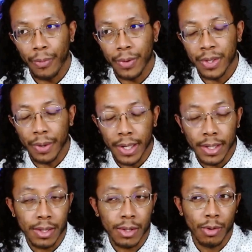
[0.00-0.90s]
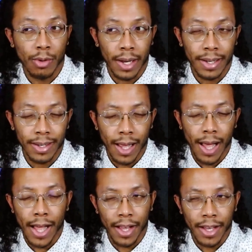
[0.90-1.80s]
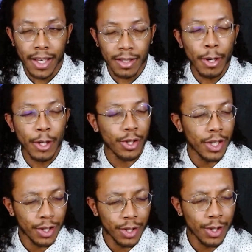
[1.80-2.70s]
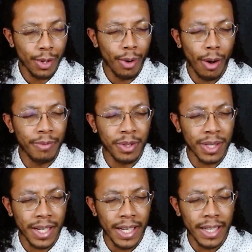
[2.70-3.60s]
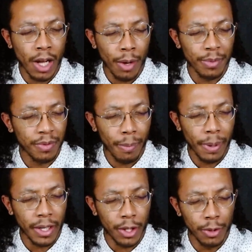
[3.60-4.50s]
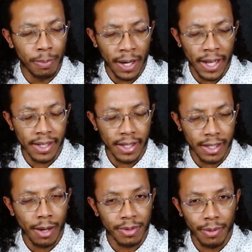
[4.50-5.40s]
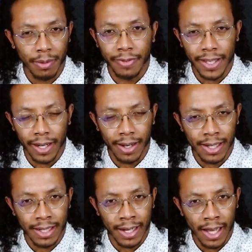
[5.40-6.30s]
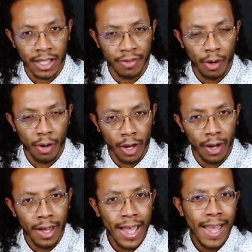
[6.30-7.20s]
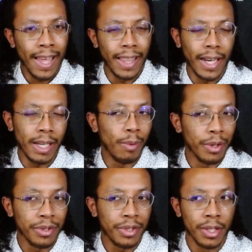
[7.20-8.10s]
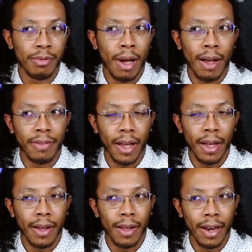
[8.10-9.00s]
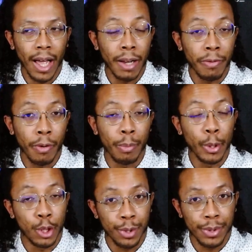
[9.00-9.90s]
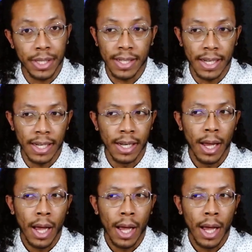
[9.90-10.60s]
So he's trying, as much as, you know, obviously it comes from a good place, and it comes from the fact that he cares for her and that he wants her to have a life of opportunity.